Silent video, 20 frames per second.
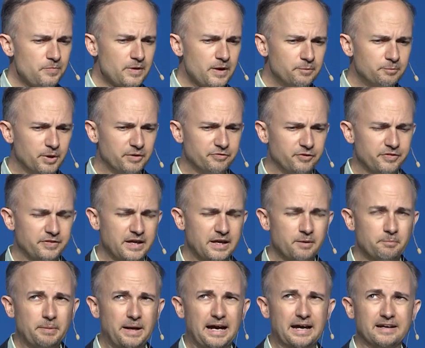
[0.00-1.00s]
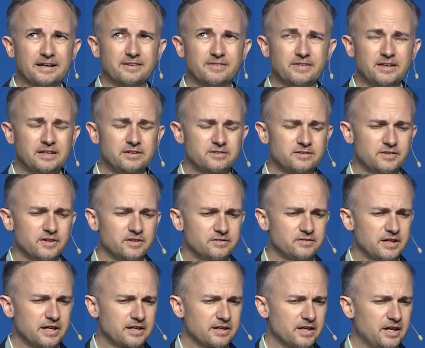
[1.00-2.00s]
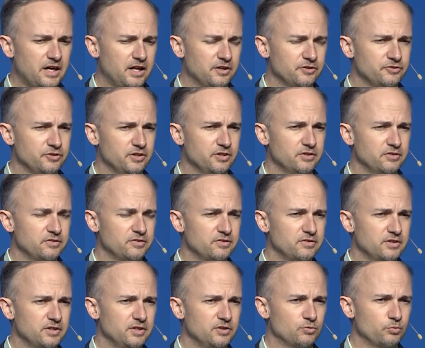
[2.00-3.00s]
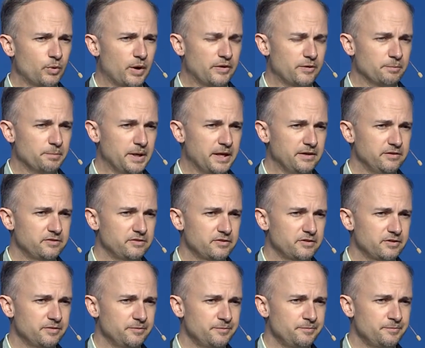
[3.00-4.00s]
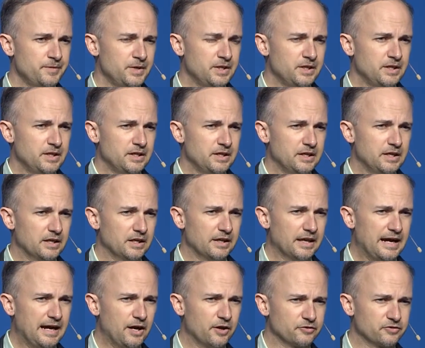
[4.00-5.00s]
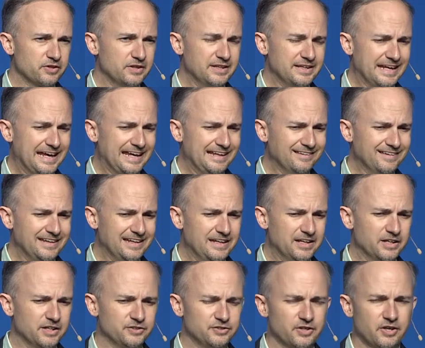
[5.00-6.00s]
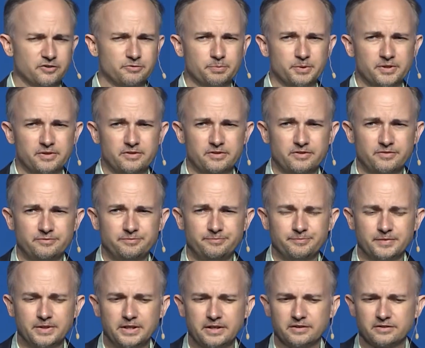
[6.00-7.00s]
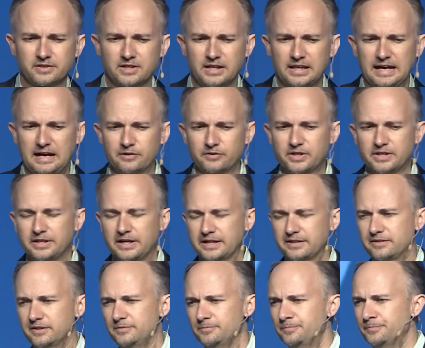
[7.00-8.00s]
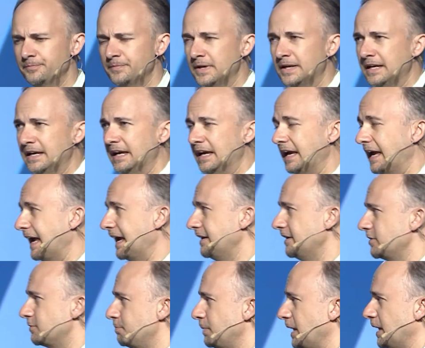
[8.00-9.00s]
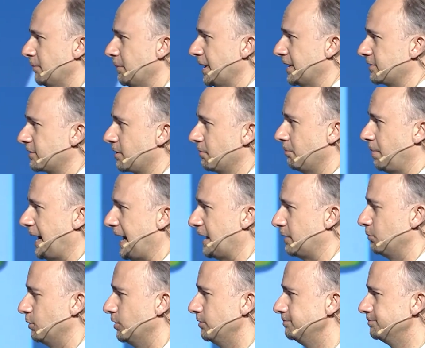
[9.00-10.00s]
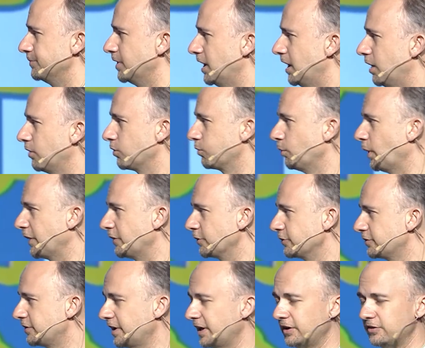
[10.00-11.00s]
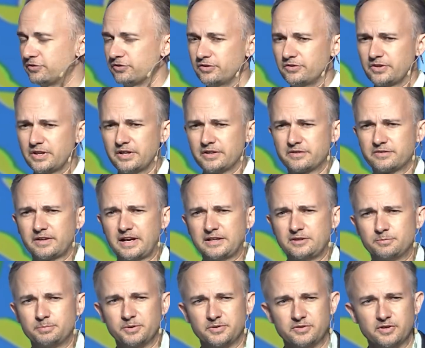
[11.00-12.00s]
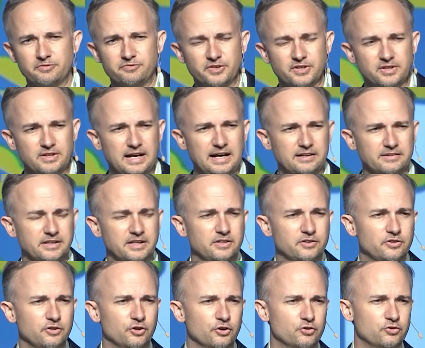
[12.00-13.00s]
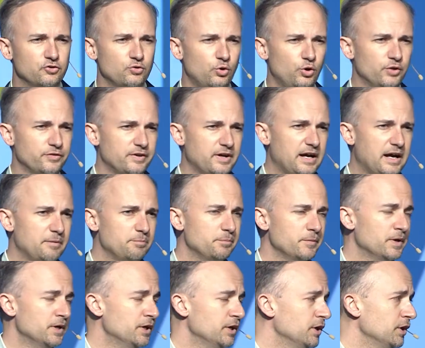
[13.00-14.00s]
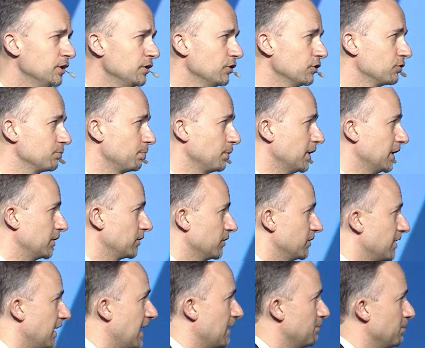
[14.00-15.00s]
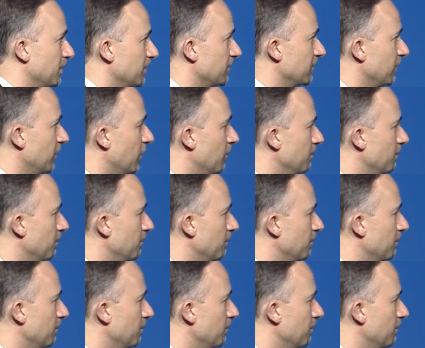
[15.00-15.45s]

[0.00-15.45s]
But if you think about it, this technology is weather-based. It allows daily adjustments. It is cloud-connected, and it's BMS compatible with weather stations, and it's site-specific, dialed into your soil type, your sprinkler type, and slope.